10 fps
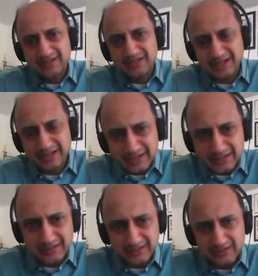that
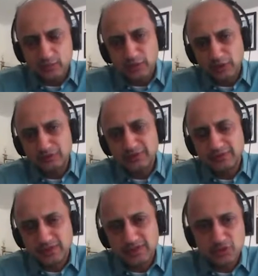India is one of
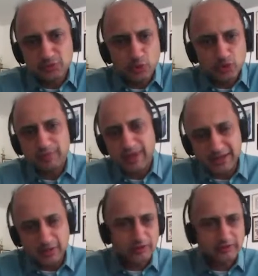the world's most
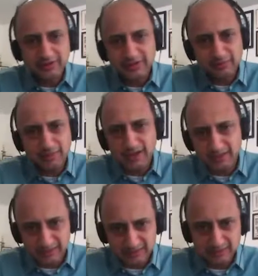paradoxical
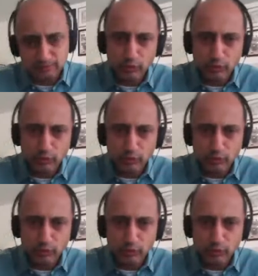markets,